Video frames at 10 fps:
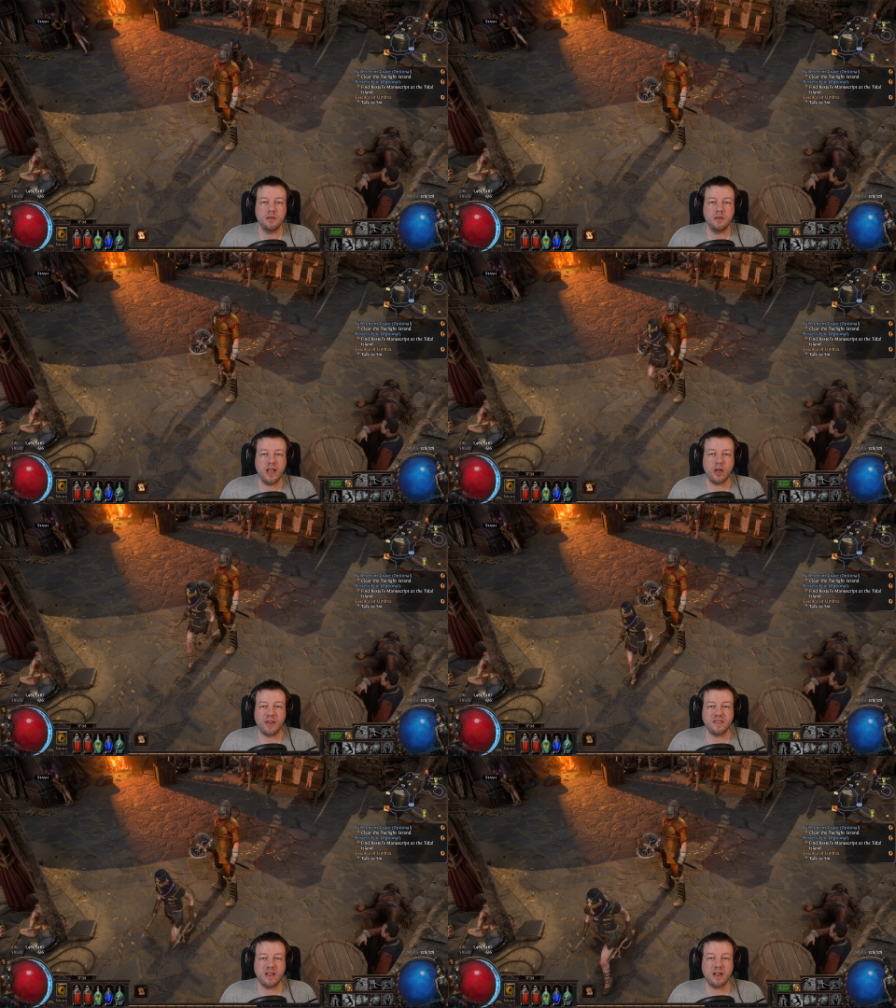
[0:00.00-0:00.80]
Hello
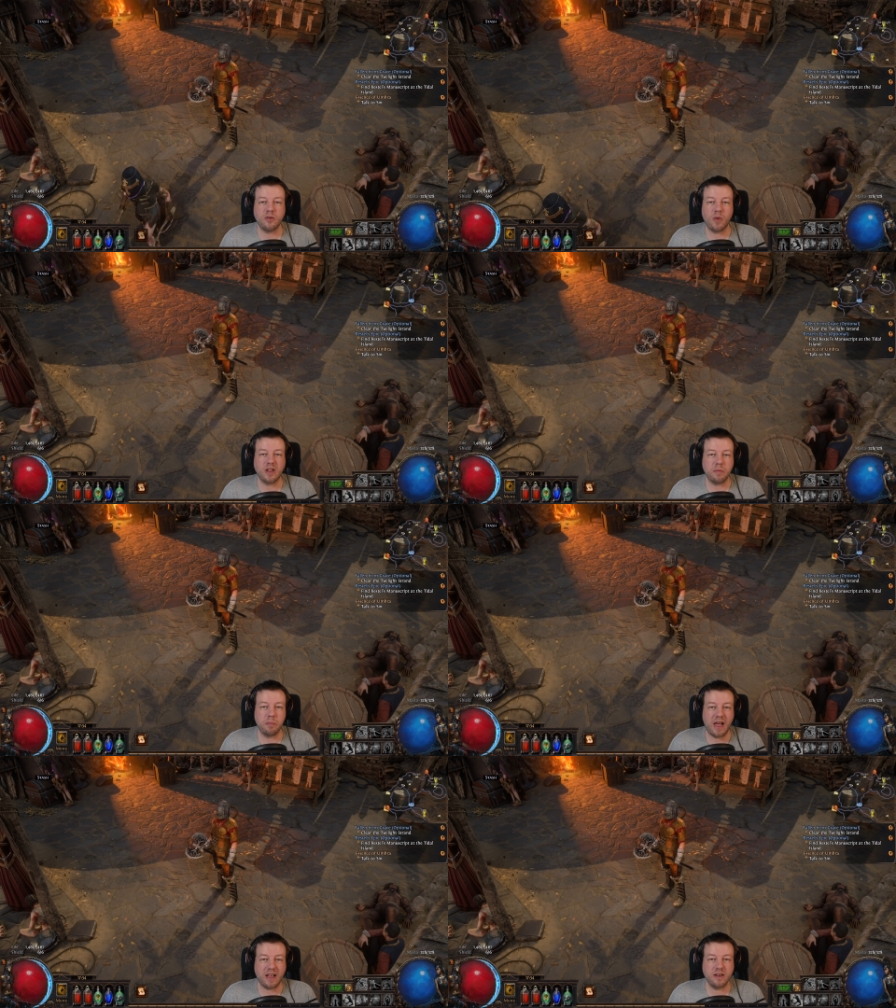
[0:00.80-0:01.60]
Exile and welcome
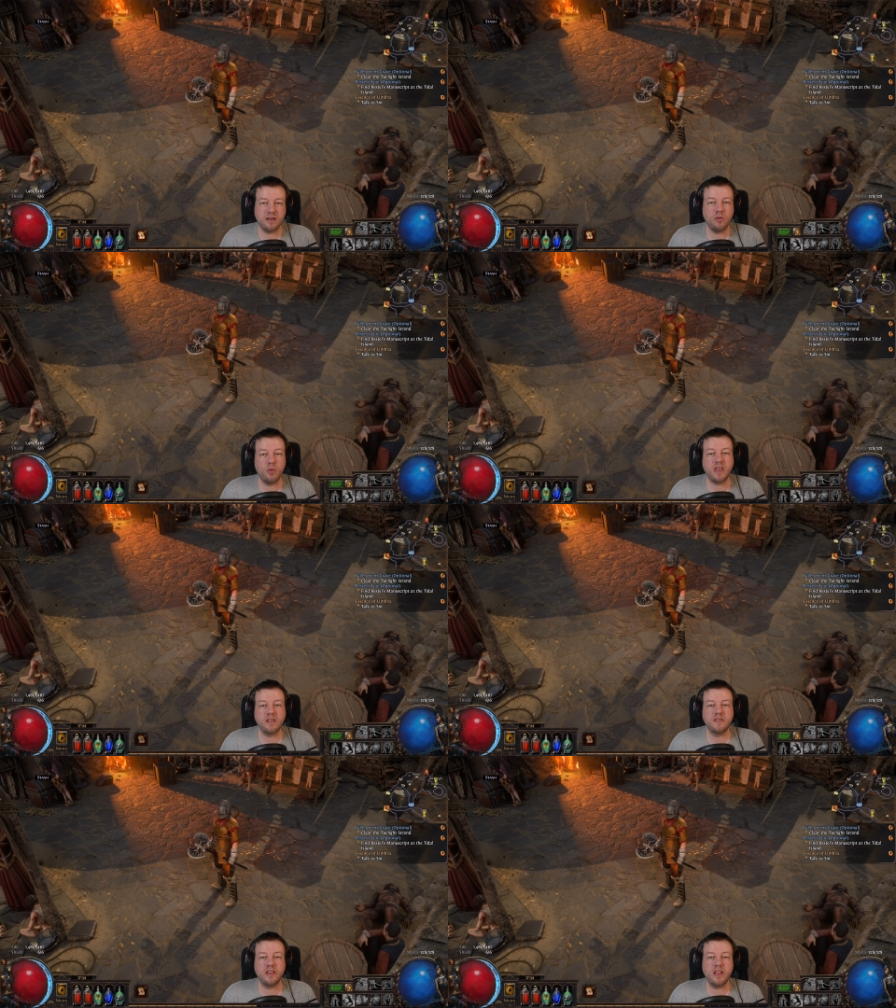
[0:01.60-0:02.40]
back. We
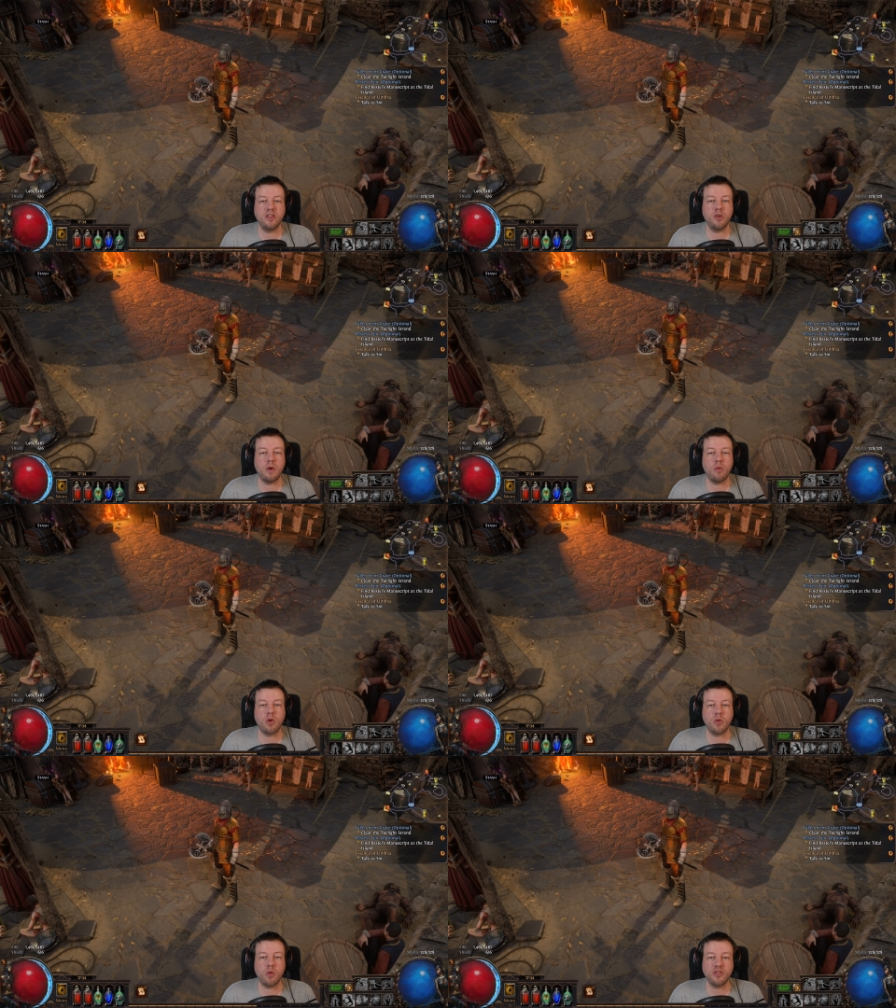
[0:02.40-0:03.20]
continue our
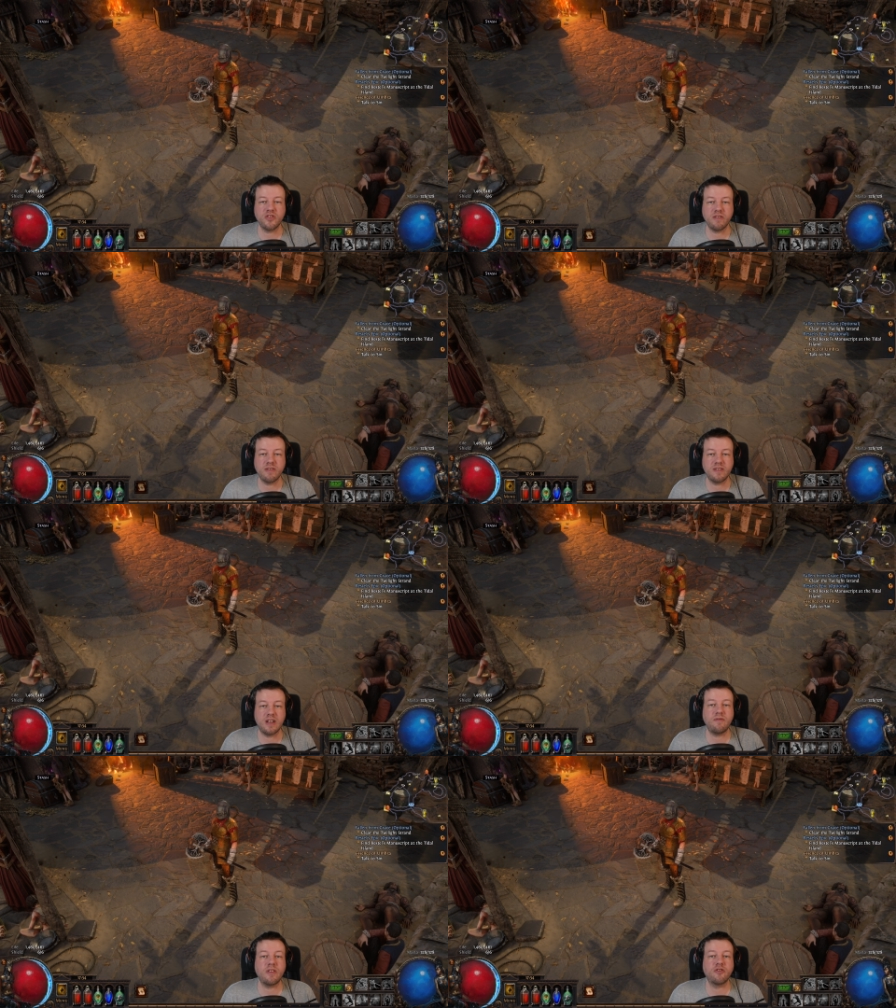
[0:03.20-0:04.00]
101 series
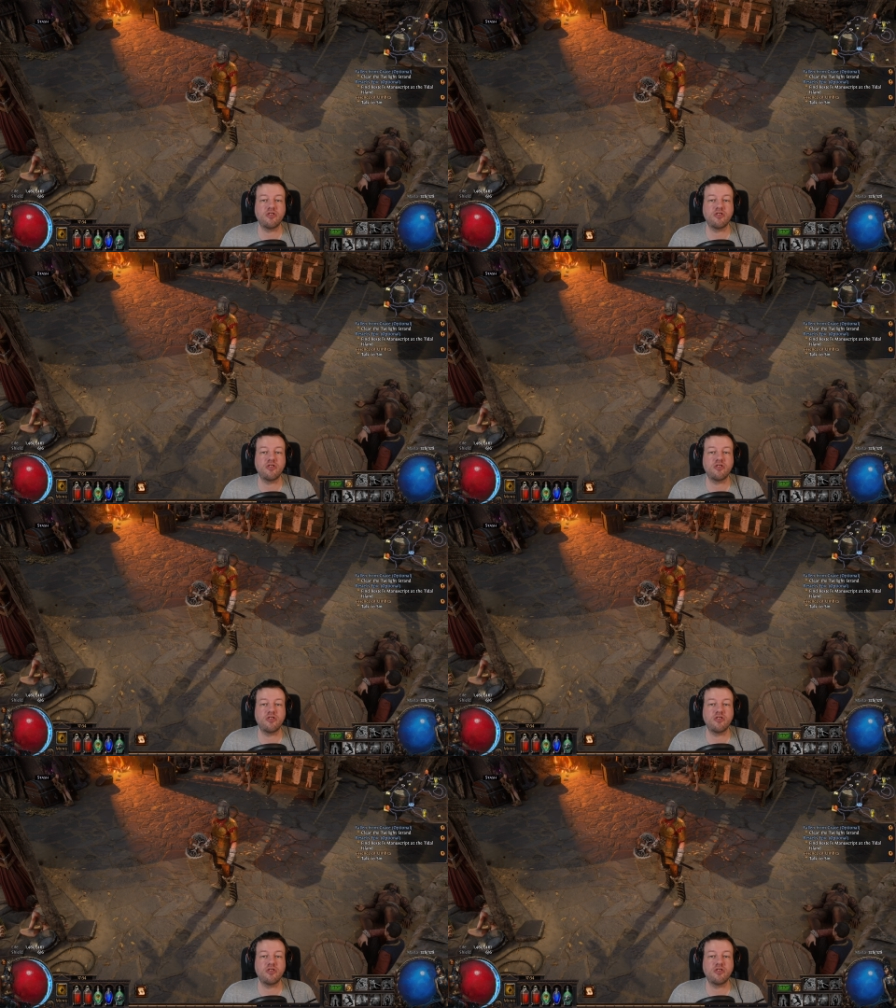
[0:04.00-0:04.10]
leveling the